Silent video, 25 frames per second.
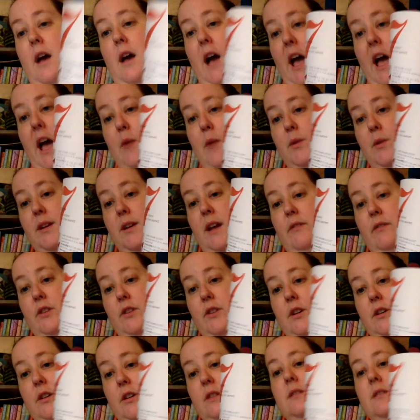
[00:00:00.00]
I would
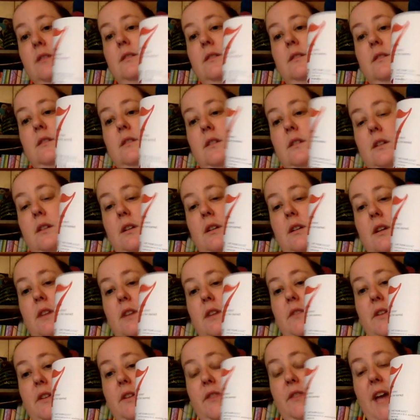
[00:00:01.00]
never,
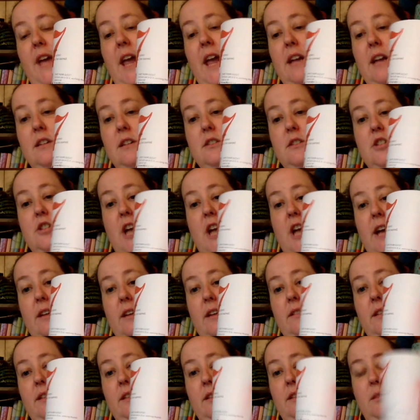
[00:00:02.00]
even if I hated a
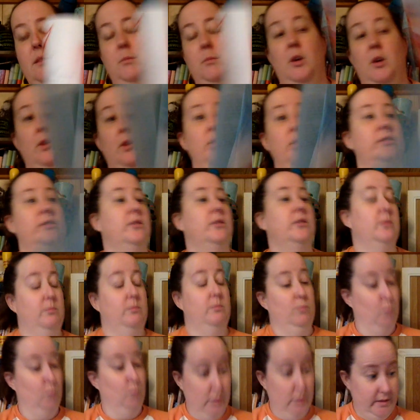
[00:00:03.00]
child, knit them those.
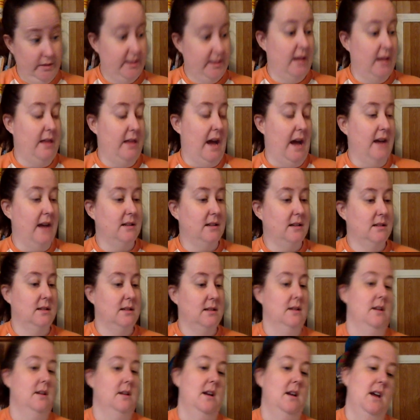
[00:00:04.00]
We'll say that.
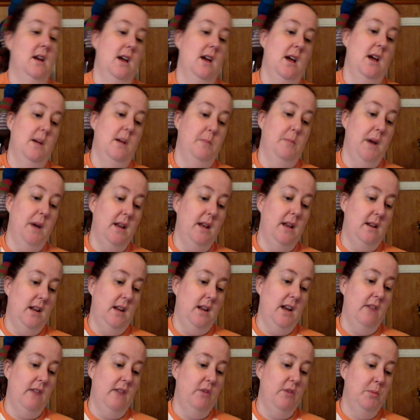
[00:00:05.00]
But
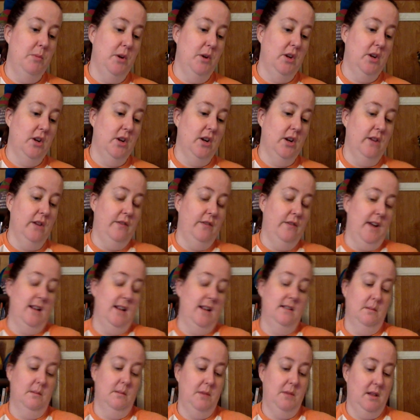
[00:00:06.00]
in every book you're going to
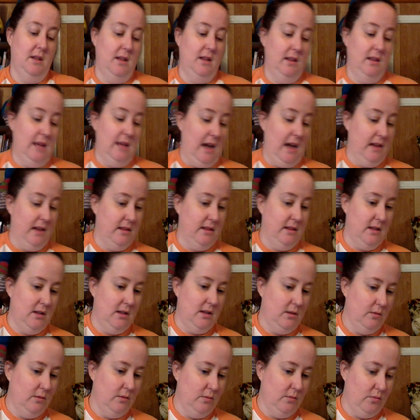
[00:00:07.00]
find something like that
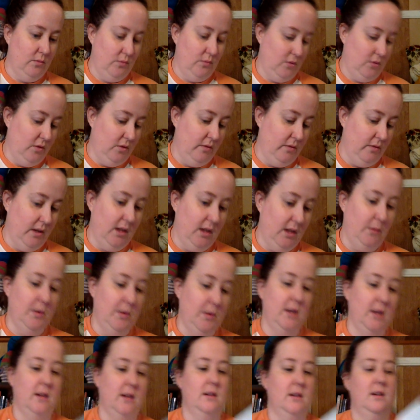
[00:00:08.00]
that you, you really
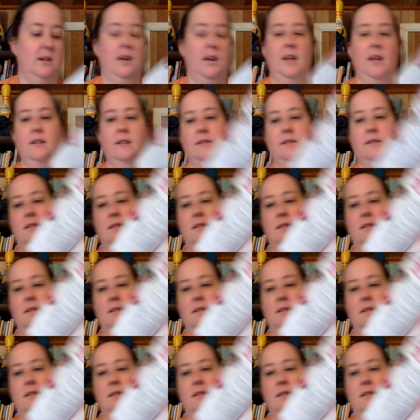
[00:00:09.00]
wouldn't knit.